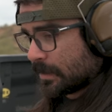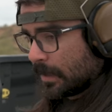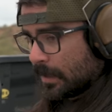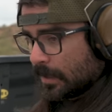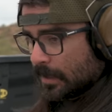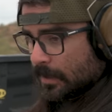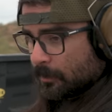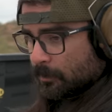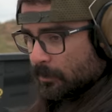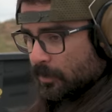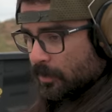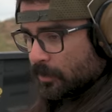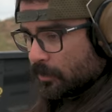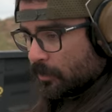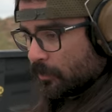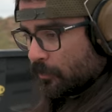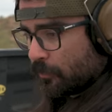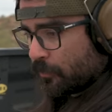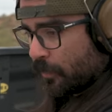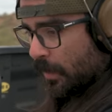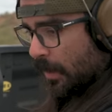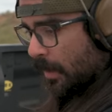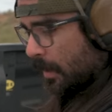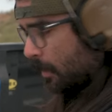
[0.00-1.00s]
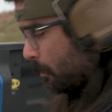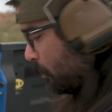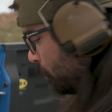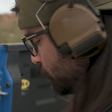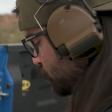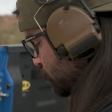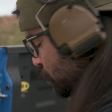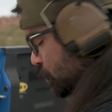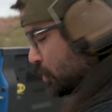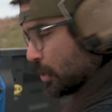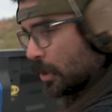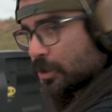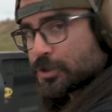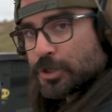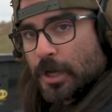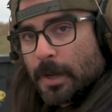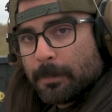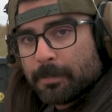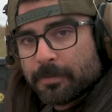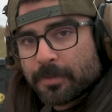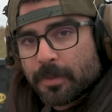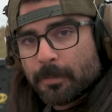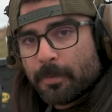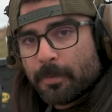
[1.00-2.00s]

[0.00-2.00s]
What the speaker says: time from just on top of the